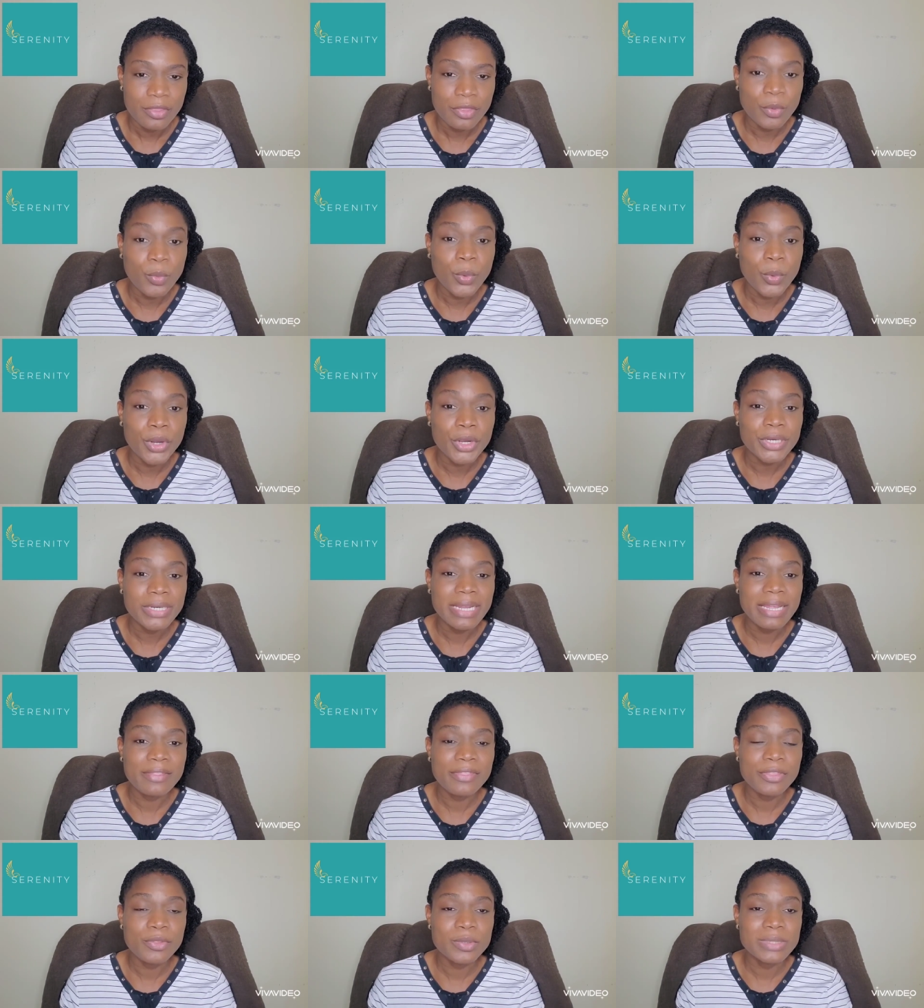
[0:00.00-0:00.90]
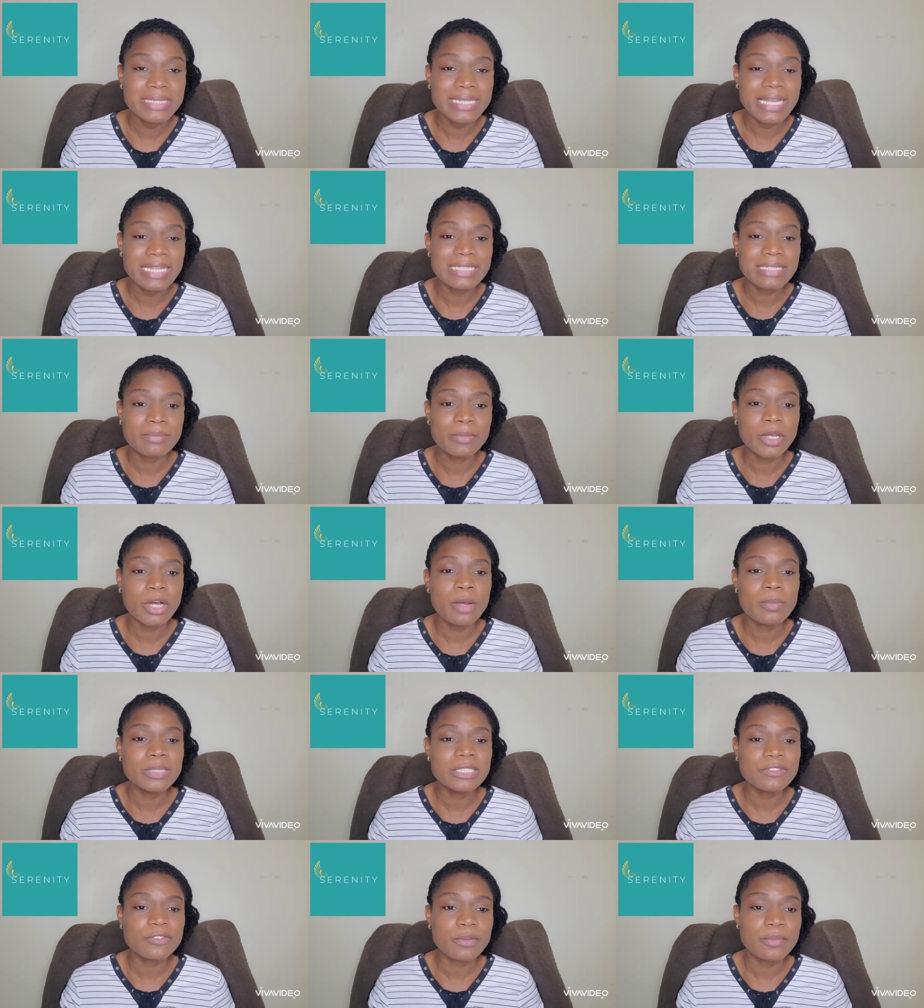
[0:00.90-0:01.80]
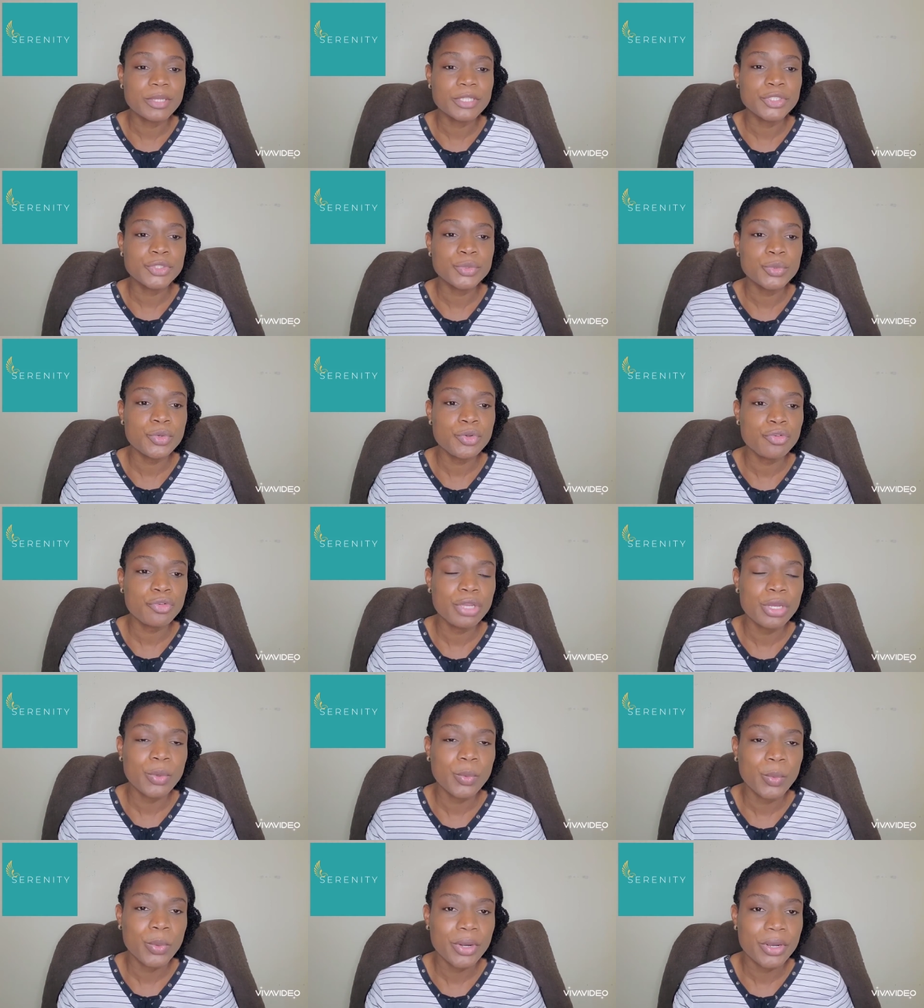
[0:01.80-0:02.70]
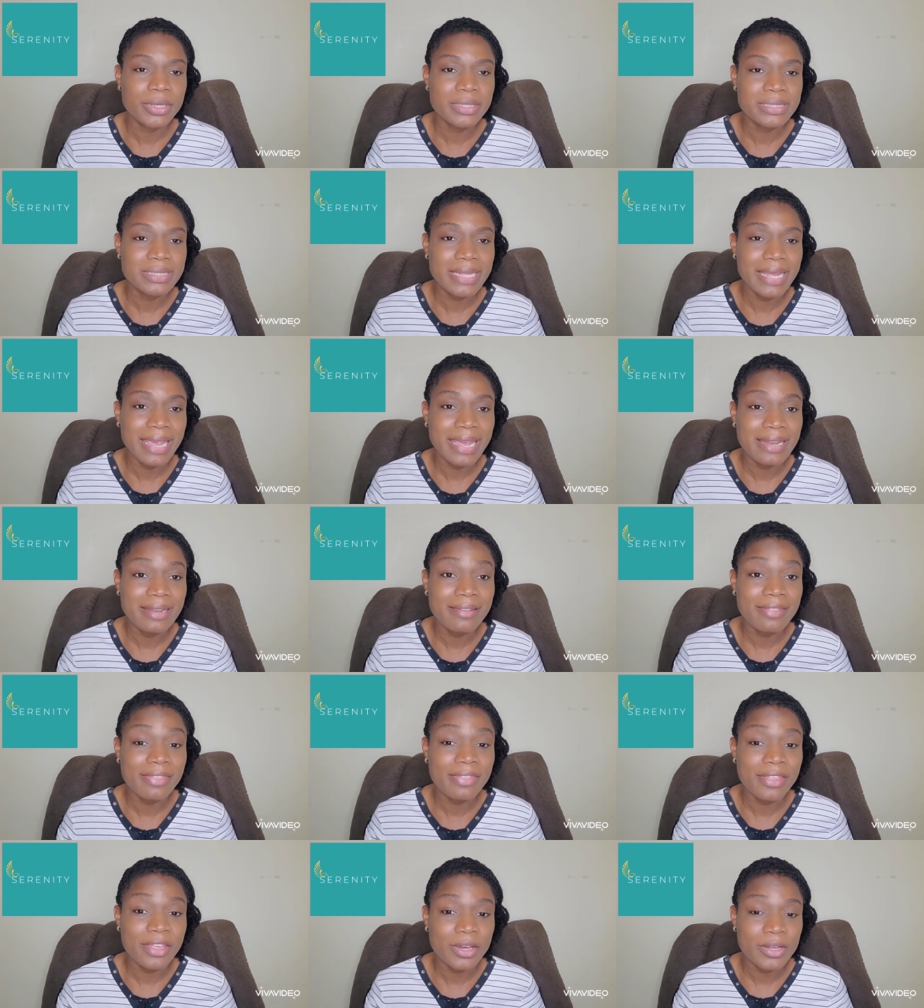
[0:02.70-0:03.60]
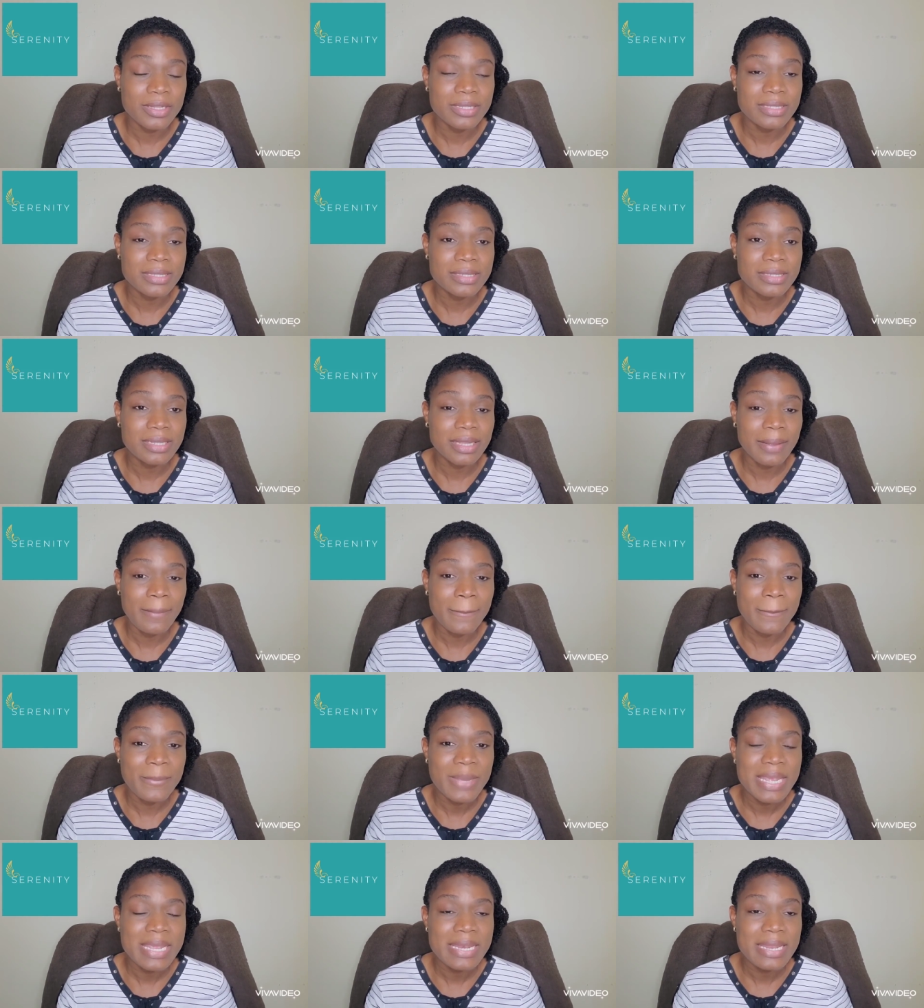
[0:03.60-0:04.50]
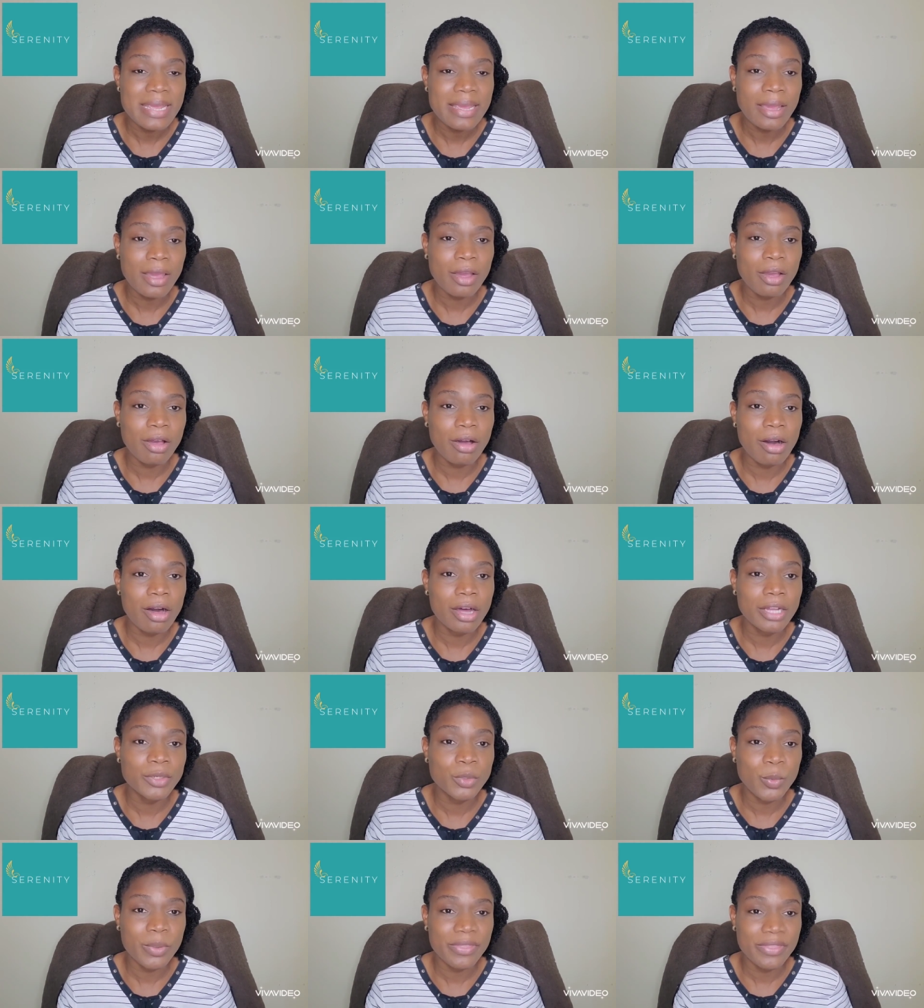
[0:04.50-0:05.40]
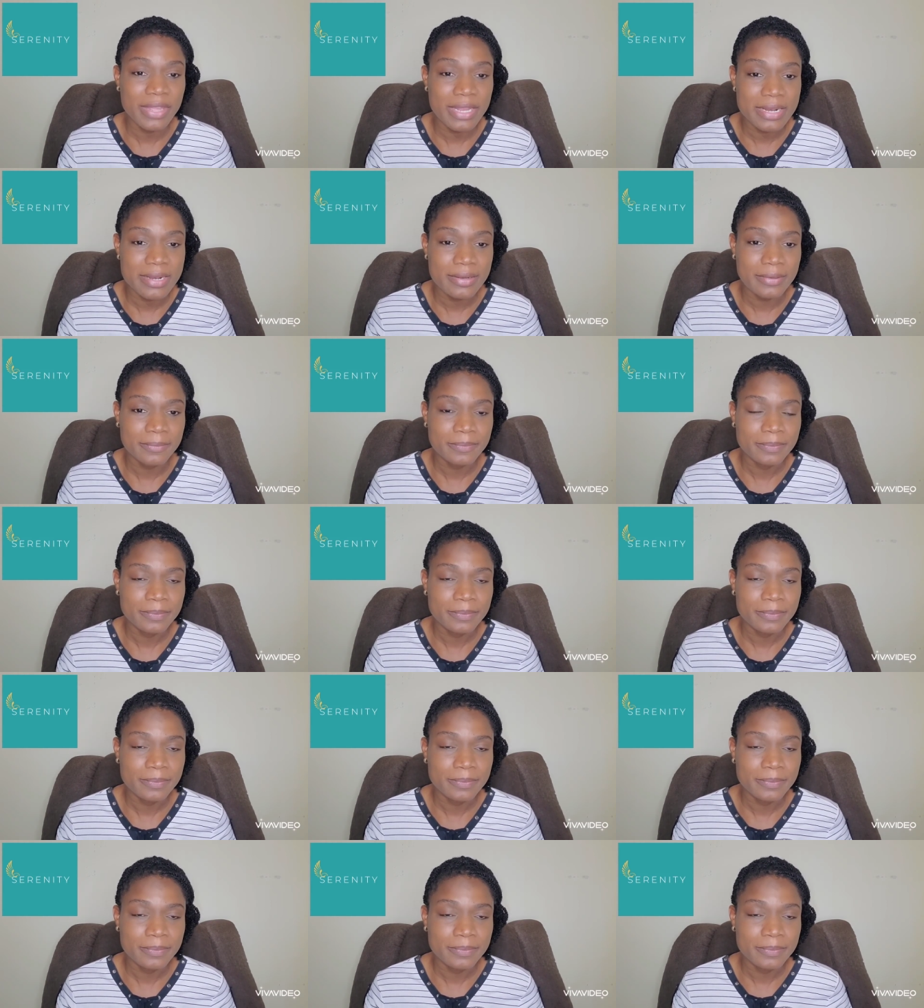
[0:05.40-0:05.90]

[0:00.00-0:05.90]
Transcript: The word enthusiasm comes from the two Greek words entheos, meaning God within.